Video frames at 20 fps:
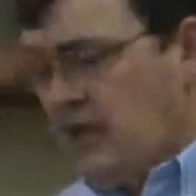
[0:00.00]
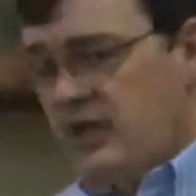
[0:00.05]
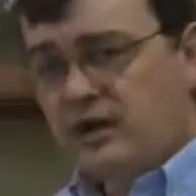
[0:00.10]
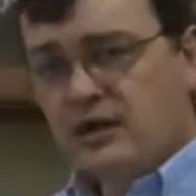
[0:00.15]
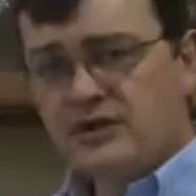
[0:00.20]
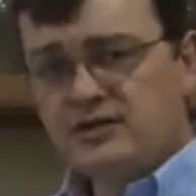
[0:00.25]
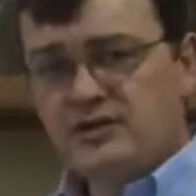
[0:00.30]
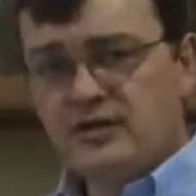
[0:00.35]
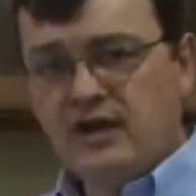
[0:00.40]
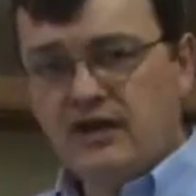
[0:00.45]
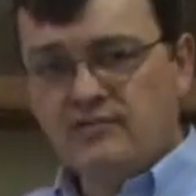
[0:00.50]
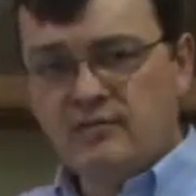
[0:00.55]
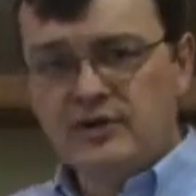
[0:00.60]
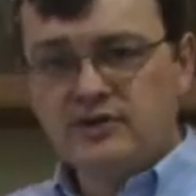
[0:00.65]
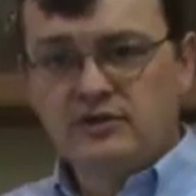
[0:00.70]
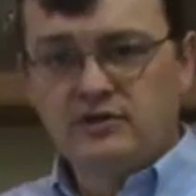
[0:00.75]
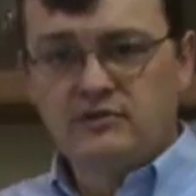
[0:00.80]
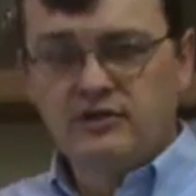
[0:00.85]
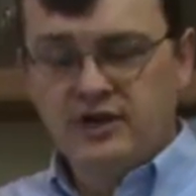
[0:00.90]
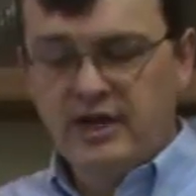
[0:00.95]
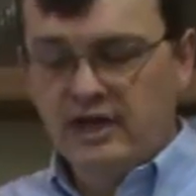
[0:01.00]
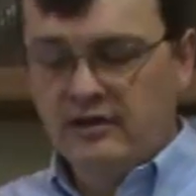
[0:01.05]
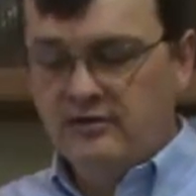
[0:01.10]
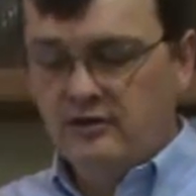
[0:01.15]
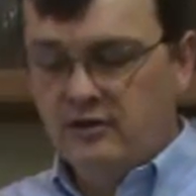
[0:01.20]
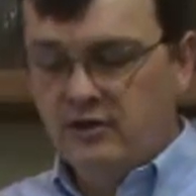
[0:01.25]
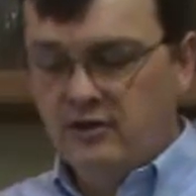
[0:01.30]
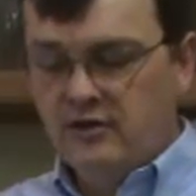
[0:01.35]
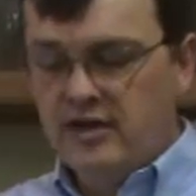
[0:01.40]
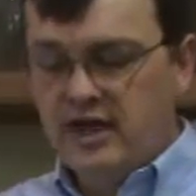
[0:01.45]
and I also have my serviette
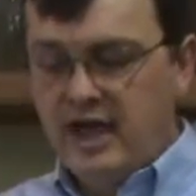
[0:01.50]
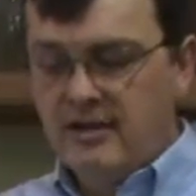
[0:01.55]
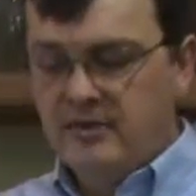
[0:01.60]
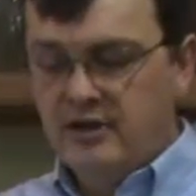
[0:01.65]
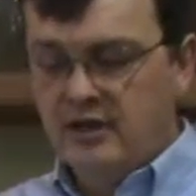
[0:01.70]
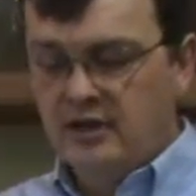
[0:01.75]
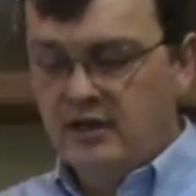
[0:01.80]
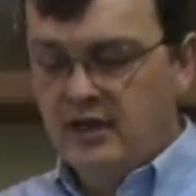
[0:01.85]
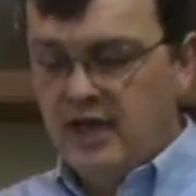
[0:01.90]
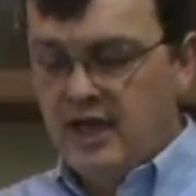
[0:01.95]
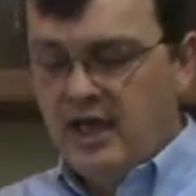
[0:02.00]
or napkin.